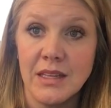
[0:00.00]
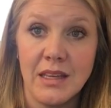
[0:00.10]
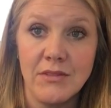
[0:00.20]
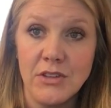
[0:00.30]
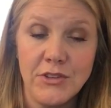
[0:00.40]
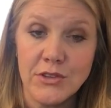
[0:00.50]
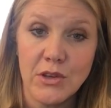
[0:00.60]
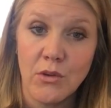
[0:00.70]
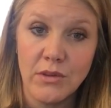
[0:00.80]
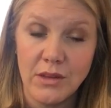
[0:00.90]
Even if you're
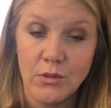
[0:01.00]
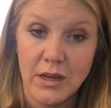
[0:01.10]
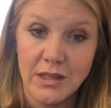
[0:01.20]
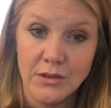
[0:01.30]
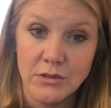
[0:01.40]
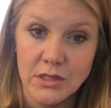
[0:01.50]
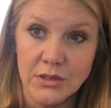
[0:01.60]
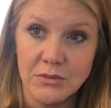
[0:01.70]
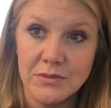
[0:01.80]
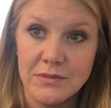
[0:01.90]
the only one in the
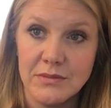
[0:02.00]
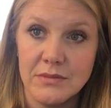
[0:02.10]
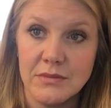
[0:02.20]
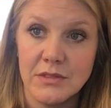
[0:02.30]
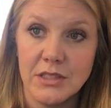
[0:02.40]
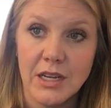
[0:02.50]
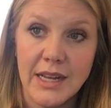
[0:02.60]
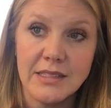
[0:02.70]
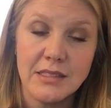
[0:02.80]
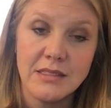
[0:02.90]
room,
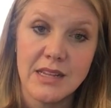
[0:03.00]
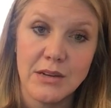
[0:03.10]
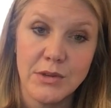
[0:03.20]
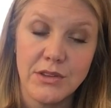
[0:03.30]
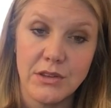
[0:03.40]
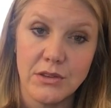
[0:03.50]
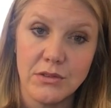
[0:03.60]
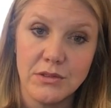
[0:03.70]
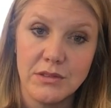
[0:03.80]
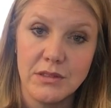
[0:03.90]
Christ is there with you,